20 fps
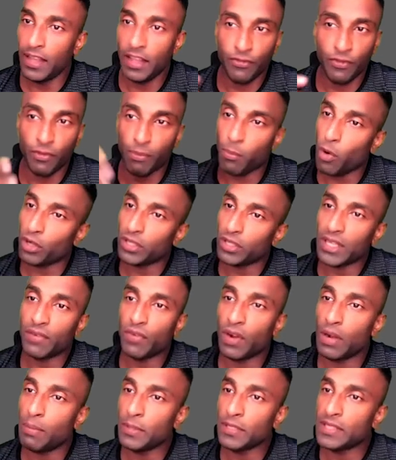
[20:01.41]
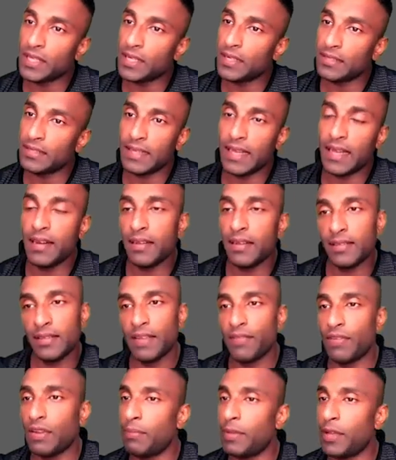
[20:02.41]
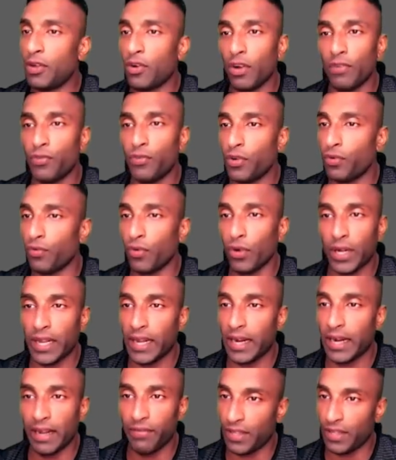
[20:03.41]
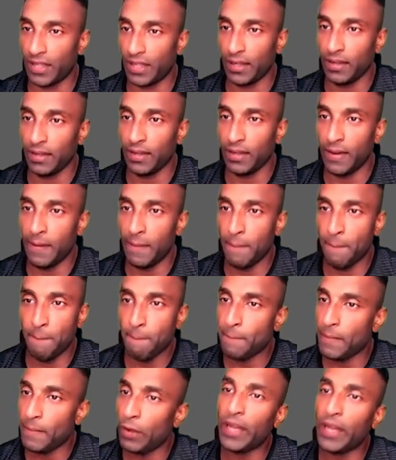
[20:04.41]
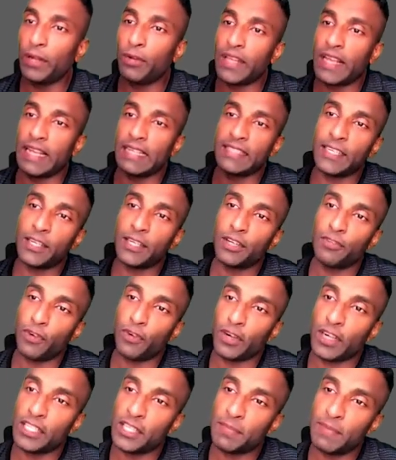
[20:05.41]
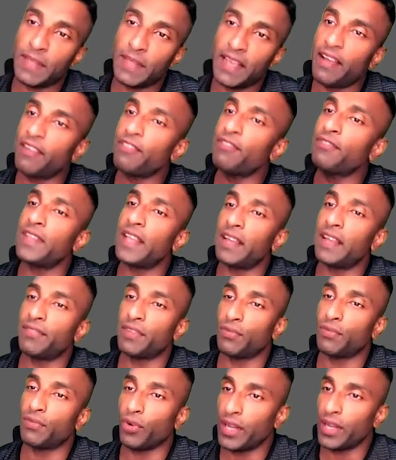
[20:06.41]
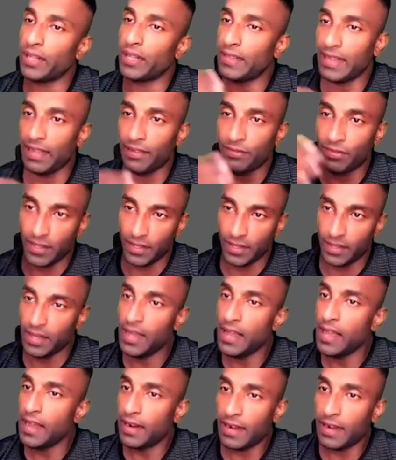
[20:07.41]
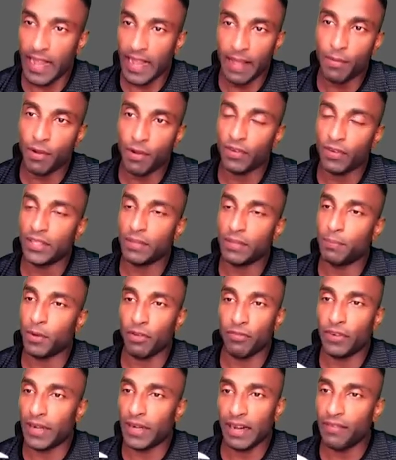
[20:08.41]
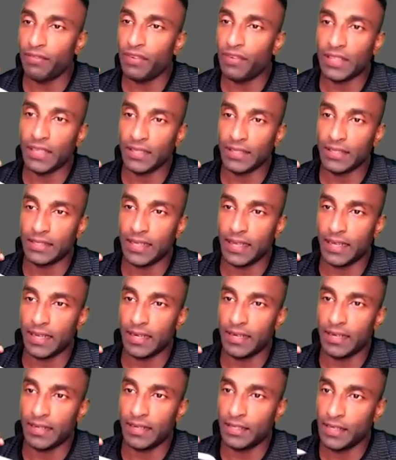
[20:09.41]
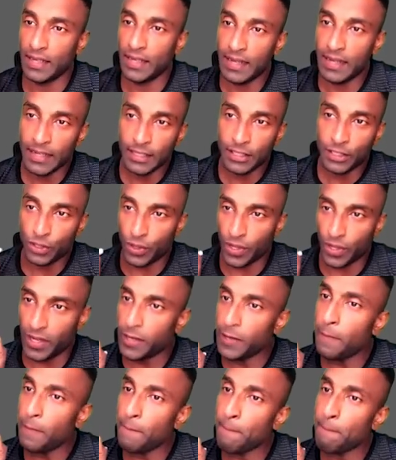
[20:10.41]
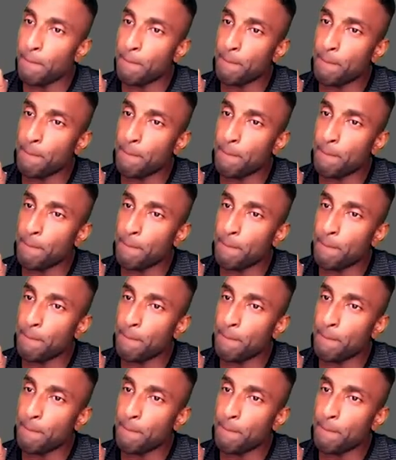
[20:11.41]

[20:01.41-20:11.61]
if more than 1% is there they will be called for voting and everything okay to the extent of ownership they have they have the voting they have the claim over the profit and everything is there so here